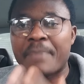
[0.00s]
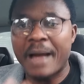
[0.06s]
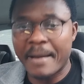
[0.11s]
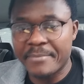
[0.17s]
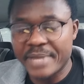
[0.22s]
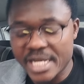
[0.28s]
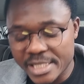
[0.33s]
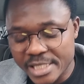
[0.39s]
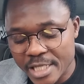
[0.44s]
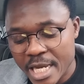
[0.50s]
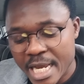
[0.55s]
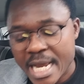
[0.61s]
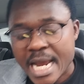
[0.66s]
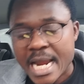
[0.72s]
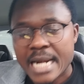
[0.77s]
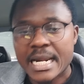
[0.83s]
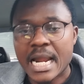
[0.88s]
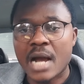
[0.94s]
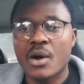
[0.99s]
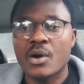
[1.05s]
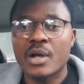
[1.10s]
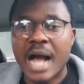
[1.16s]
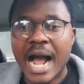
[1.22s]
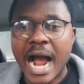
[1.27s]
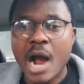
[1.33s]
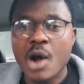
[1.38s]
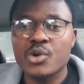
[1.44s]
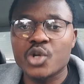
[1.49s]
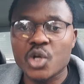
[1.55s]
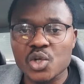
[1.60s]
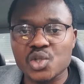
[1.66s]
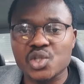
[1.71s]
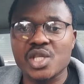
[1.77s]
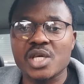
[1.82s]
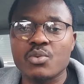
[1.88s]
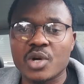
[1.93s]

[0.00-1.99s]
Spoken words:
permit. Now, what does